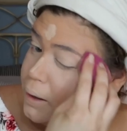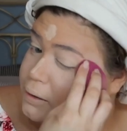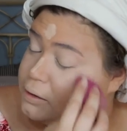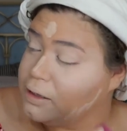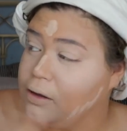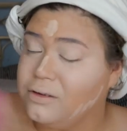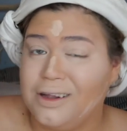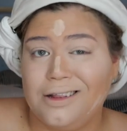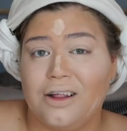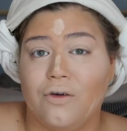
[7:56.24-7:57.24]
It sounds
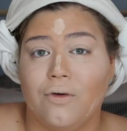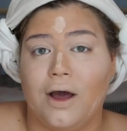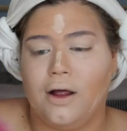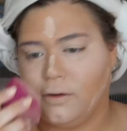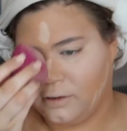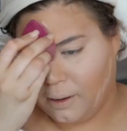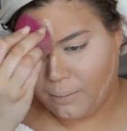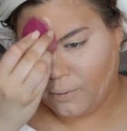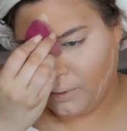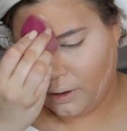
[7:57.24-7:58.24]
like they're right outside
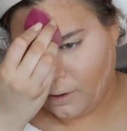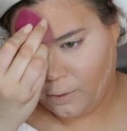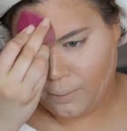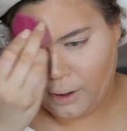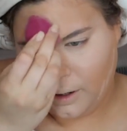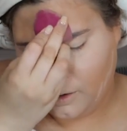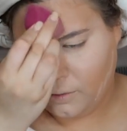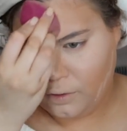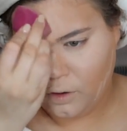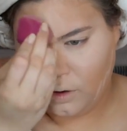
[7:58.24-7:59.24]
my window, but I know
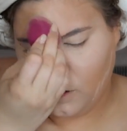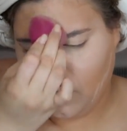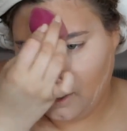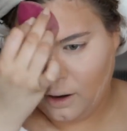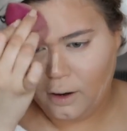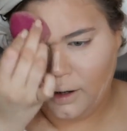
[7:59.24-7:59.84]
that they're not.